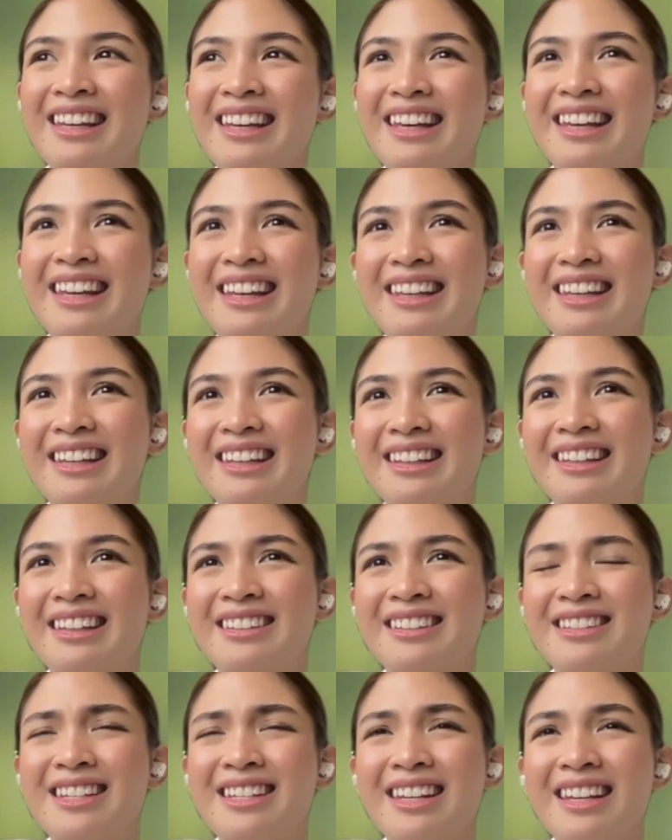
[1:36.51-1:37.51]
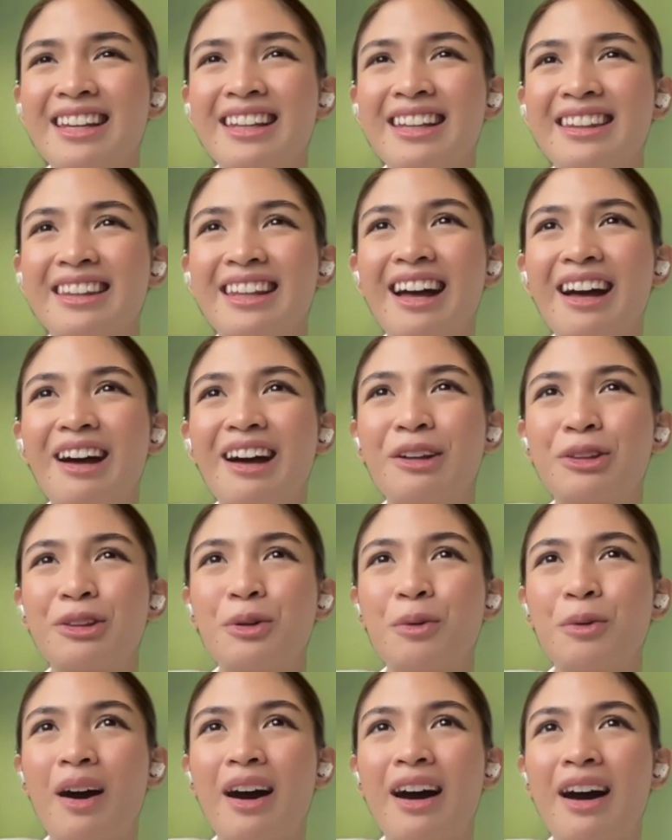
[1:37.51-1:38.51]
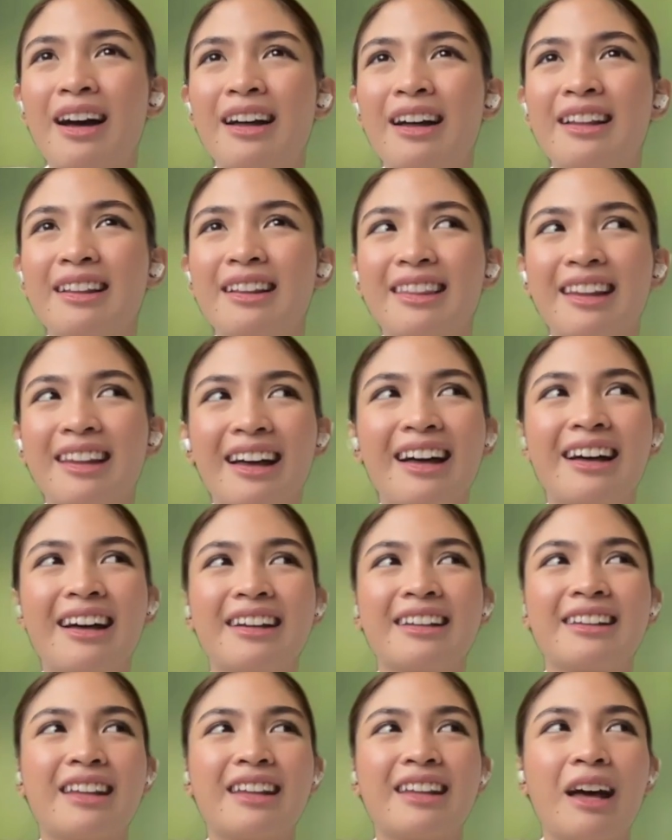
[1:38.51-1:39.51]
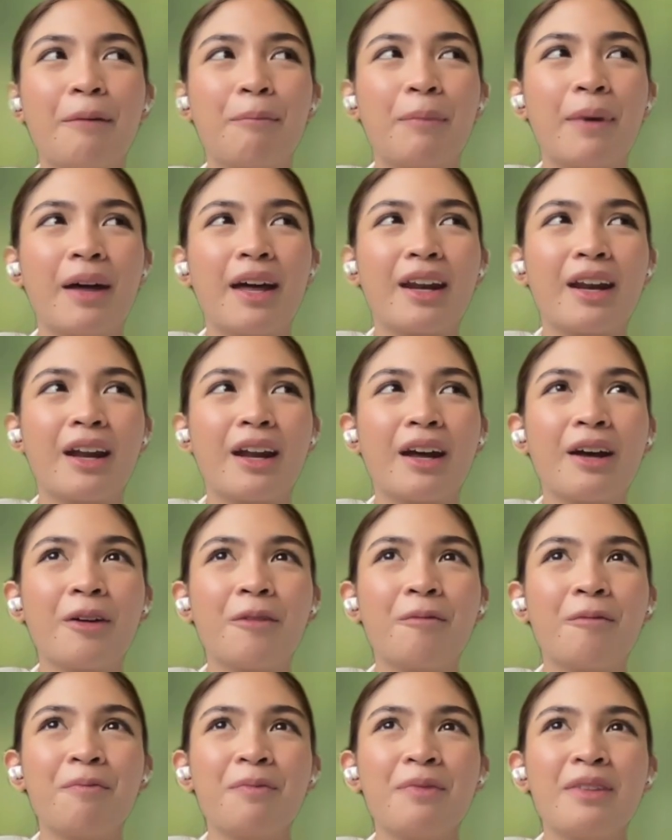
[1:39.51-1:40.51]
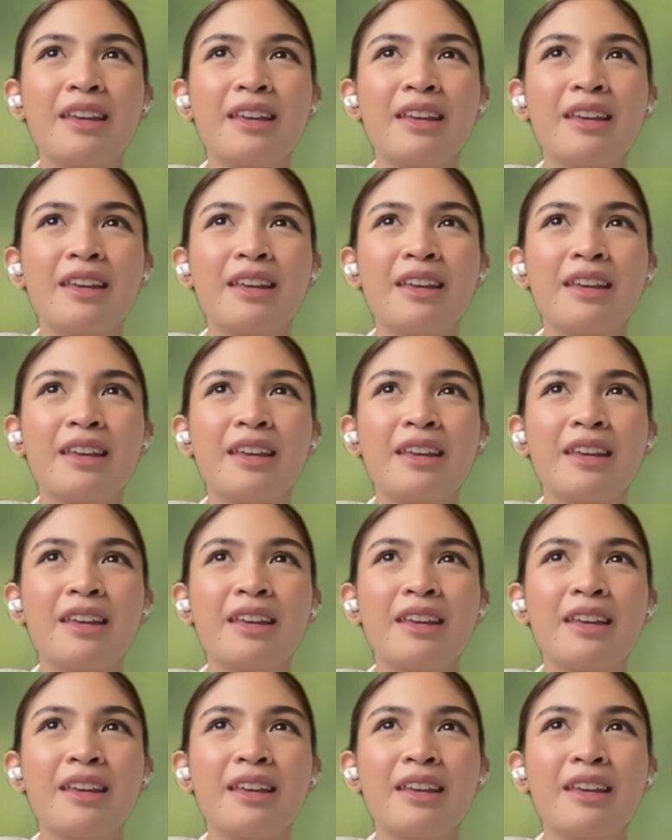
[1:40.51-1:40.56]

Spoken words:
And, nakakatuwa lang na parang,